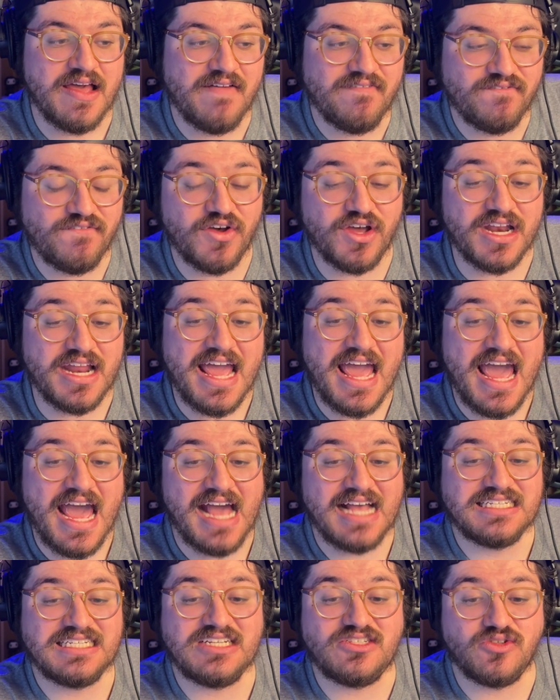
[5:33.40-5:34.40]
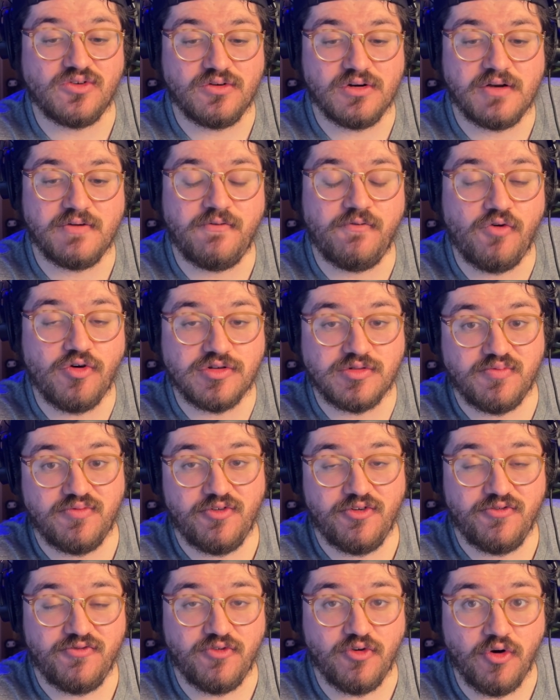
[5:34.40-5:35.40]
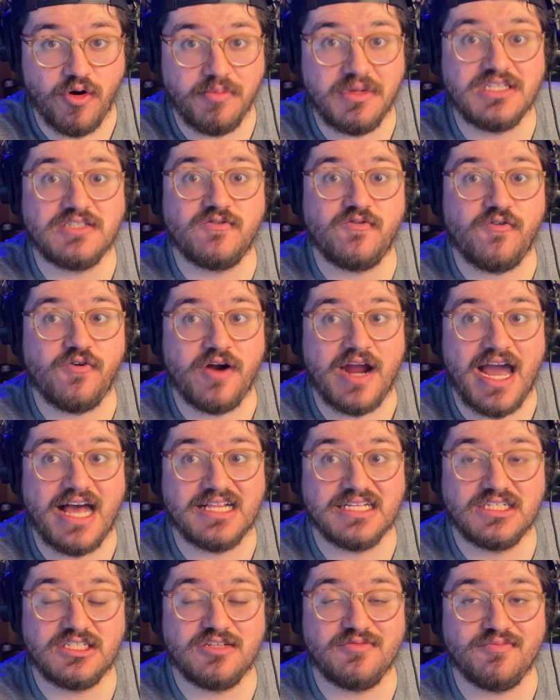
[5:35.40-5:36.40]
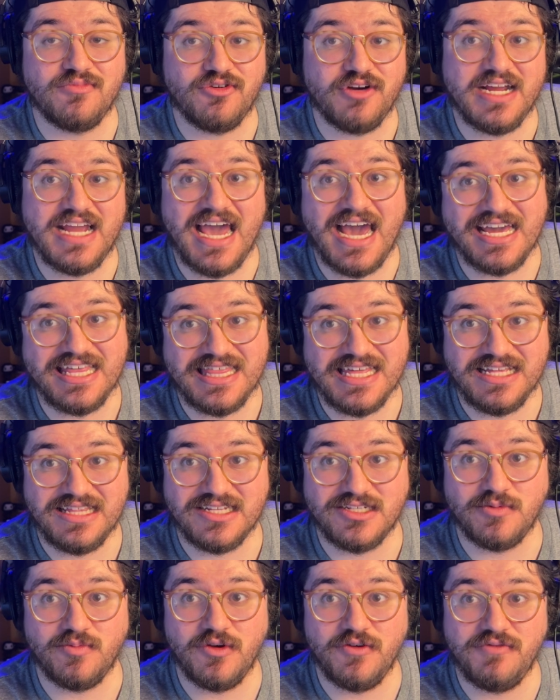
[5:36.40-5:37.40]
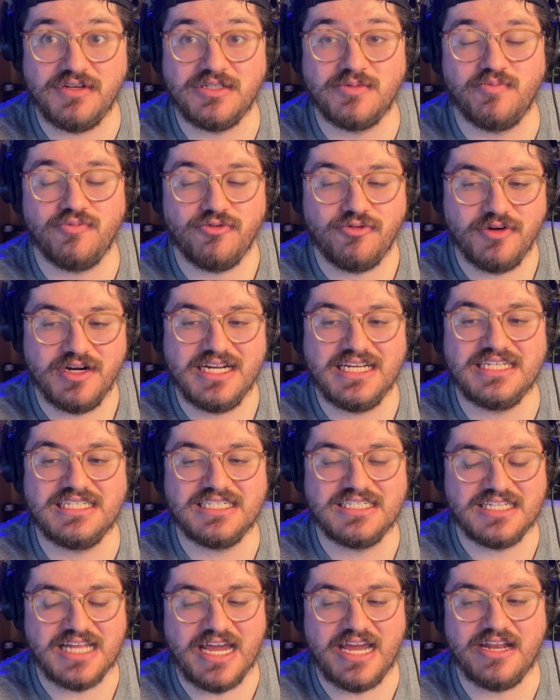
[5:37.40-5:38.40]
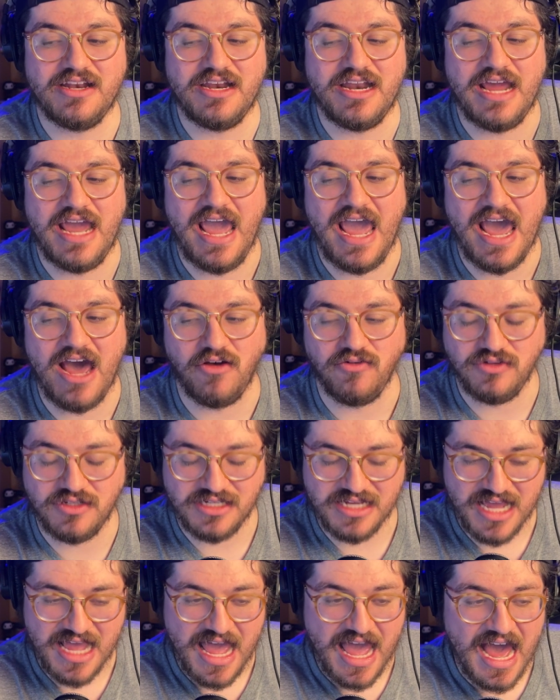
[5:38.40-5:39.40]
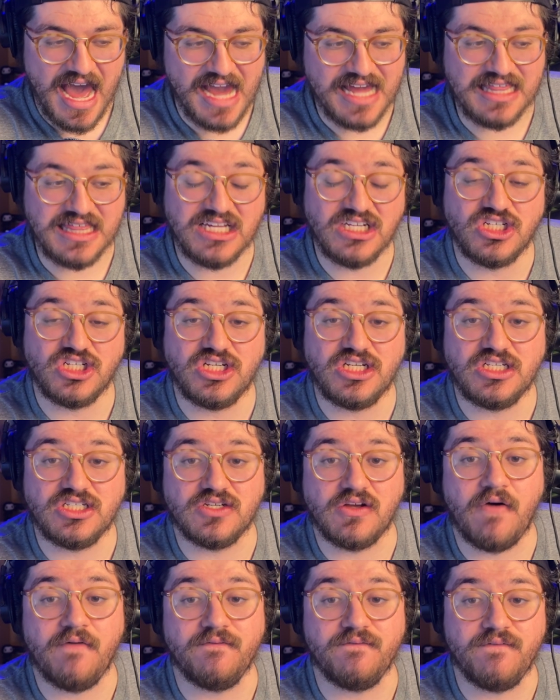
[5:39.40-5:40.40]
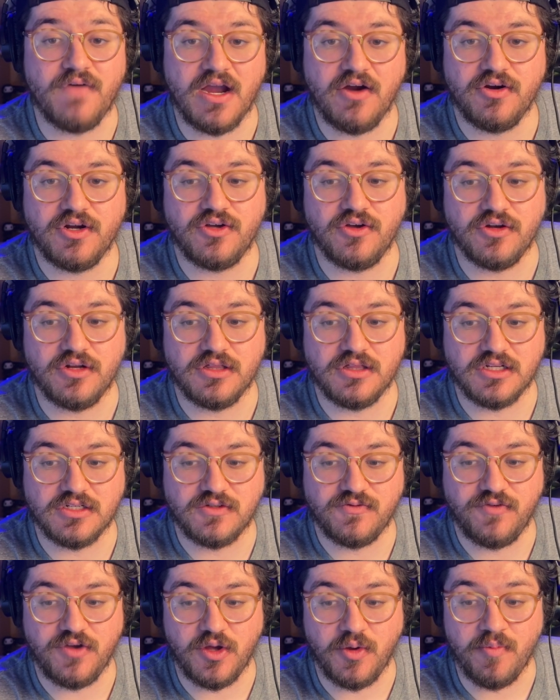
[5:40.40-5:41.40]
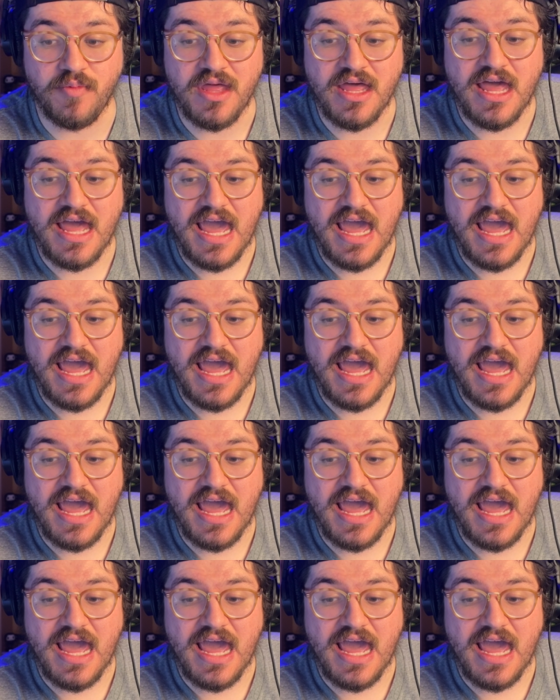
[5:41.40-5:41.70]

But as a tour de force performance for Alison Brie, I think this movie's pretty stand out. I think she's very good in this film.